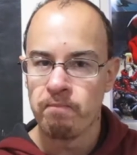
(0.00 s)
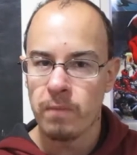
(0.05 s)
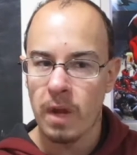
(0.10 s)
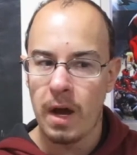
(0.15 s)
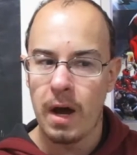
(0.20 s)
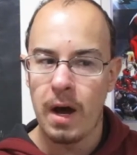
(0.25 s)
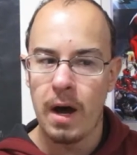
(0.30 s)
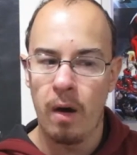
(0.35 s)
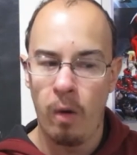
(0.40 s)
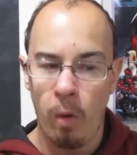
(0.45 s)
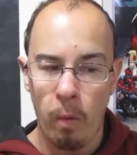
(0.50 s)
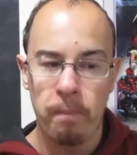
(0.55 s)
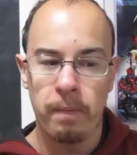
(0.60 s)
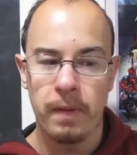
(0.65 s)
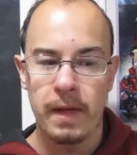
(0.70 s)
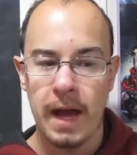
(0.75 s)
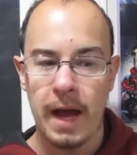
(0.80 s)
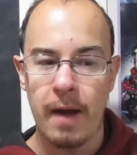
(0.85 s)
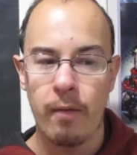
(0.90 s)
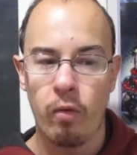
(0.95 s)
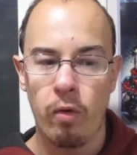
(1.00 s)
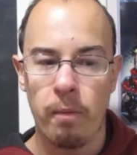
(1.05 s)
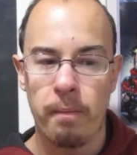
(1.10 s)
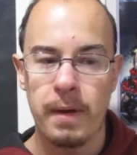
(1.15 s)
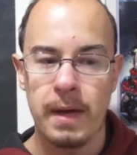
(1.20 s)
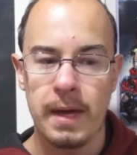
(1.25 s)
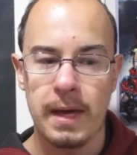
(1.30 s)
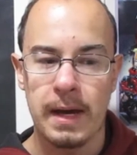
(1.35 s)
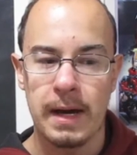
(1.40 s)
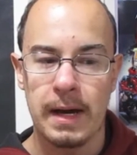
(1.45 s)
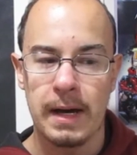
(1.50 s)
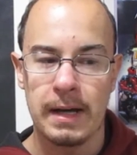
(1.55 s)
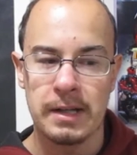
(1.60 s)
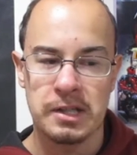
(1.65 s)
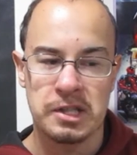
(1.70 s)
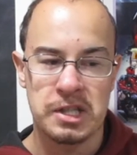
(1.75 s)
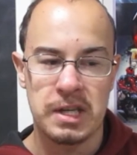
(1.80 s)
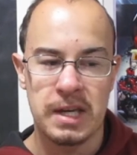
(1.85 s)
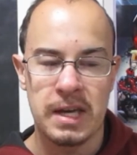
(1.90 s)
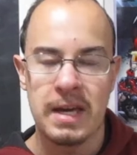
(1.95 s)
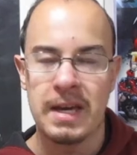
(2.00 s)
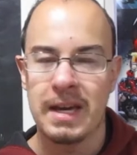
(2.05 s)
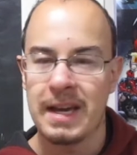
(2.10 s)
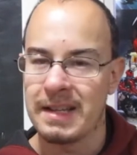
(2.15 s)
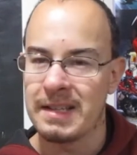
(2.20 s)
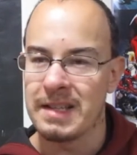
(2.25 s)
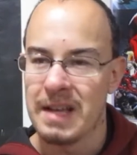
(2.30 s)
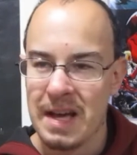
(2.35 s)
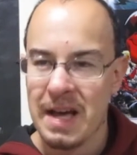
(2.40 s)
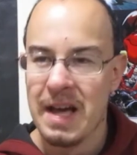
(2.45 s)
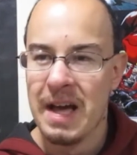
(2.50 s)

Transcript: Hopefully I will be seeing it.